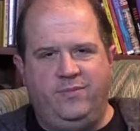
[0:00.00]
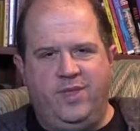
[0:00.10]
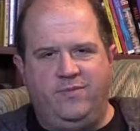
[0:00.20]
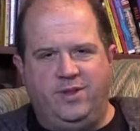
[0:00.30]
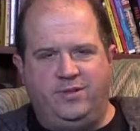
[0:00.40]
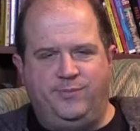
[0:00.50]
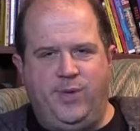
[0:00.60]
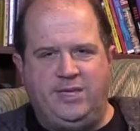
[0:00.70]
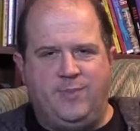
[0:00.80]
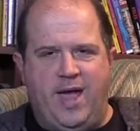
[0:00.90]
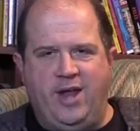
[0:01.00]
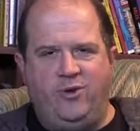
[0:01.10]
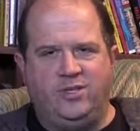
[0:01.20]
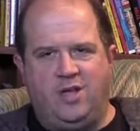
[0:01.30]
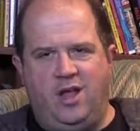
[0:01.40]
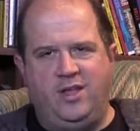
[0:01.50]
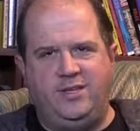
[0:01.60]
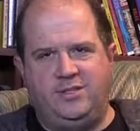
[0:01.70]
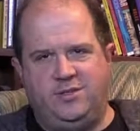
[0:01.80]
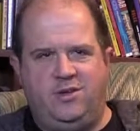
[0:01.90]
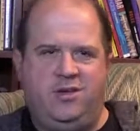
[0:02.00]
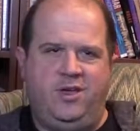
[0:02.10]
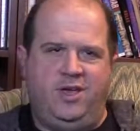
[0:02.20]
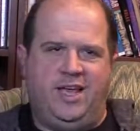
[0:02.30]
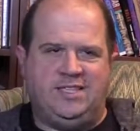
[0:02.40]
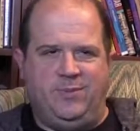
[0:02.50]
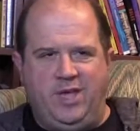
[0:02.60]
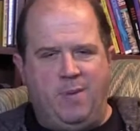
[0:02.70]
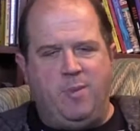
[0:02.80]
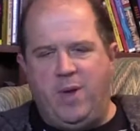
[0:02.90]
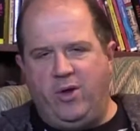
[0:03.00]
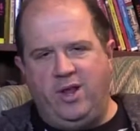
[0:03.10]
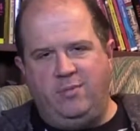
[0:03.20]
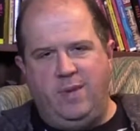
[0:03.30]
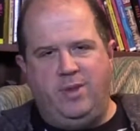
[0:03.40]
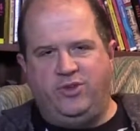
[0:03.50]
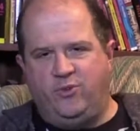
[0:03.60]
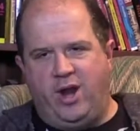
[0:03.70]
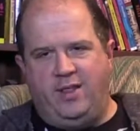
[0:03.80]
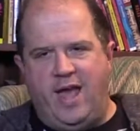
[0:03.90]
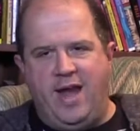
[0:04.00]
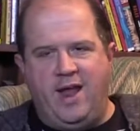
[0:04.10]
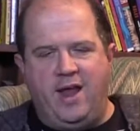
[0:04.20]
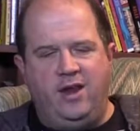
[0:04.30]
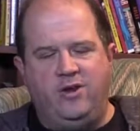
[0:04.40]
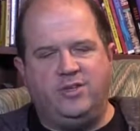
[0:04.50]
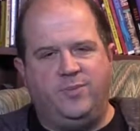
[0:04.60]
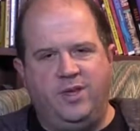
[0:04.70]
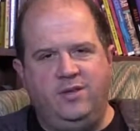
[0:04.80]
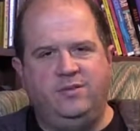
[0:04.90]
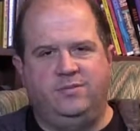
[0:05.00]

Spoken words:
if it piques my interest, I'll at least get something up about it. Maybe just write a line on it or something.